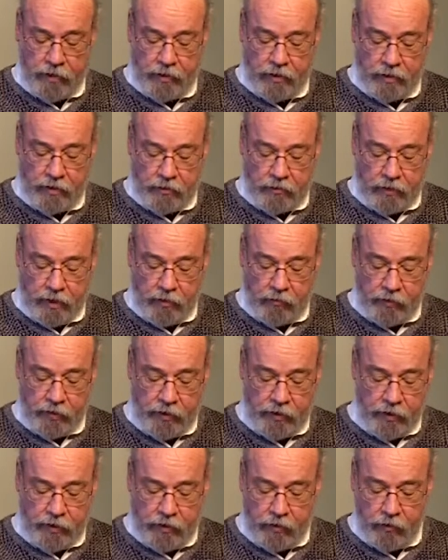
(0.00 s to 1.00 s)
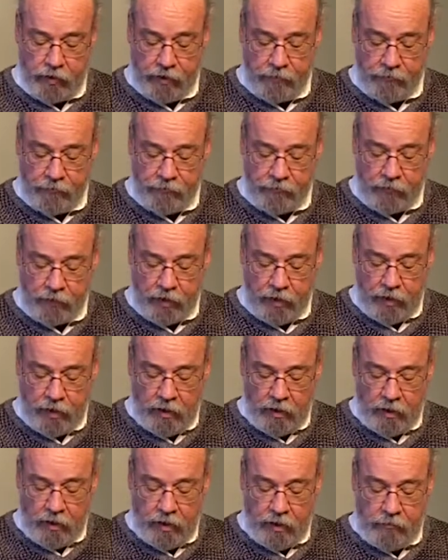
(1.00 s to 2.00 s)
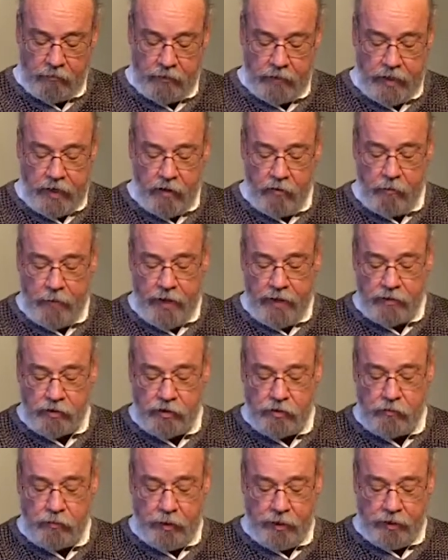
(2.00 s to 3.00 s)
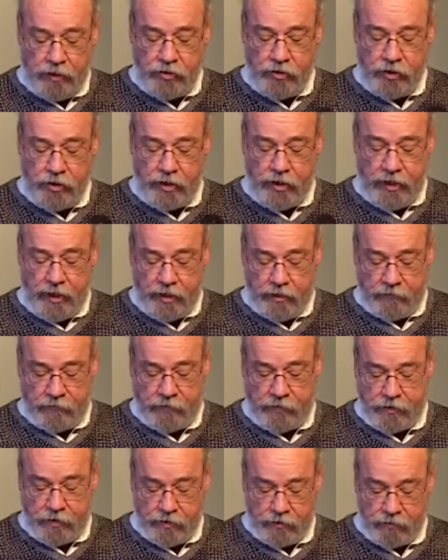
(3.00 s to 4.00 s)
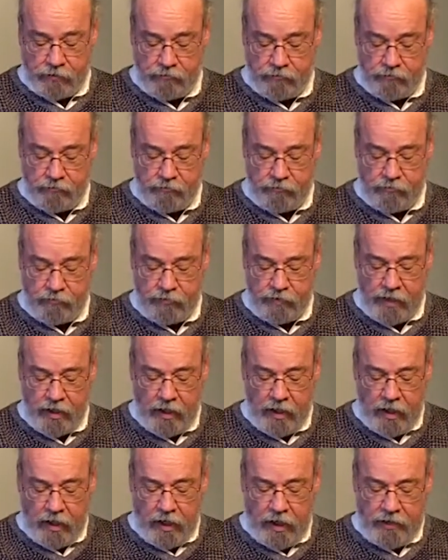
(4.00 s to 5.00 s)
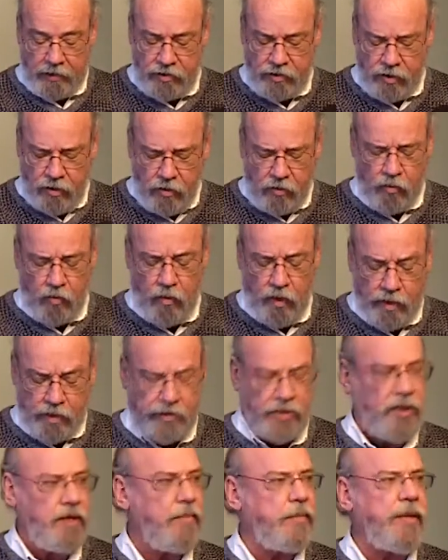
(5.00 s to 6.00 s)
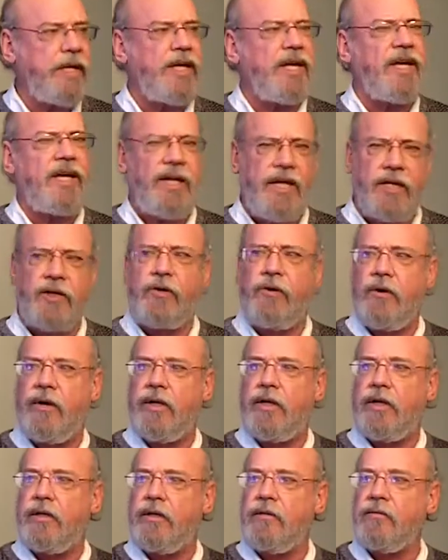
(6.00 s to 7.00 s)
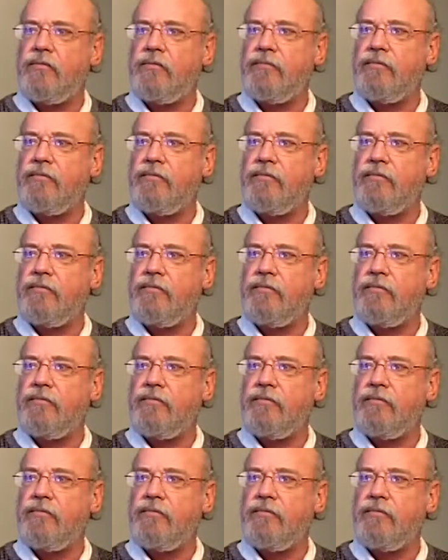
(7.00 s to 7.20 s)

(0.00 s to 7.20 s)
but I'll read it anyway. Now, about spiritual gifts, I don't want you to be ignorant.